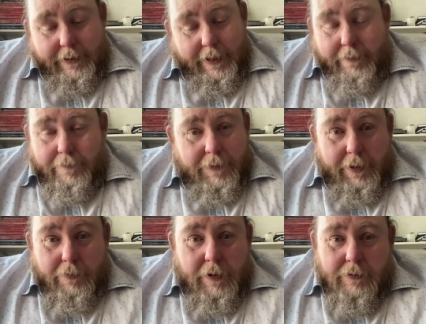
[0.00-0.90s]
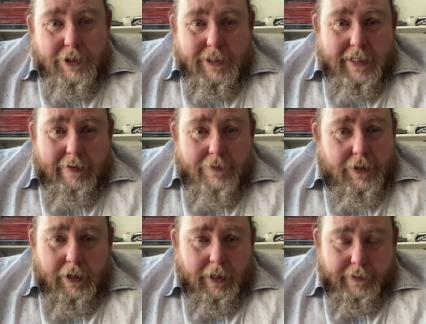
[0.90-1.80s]
they will just have
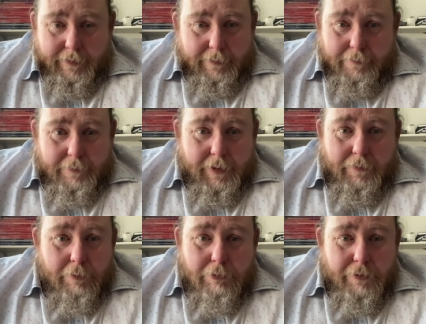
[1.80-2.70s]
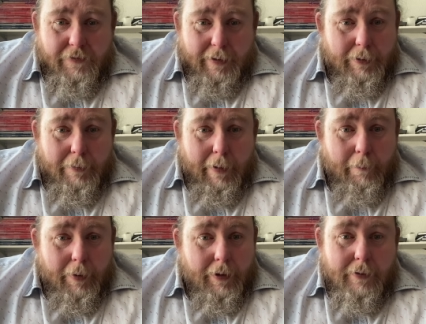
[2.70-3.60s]
to either give them to a family
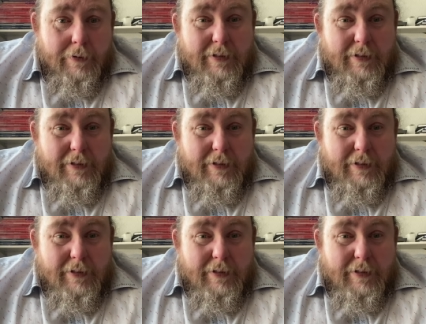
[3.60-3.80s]
member,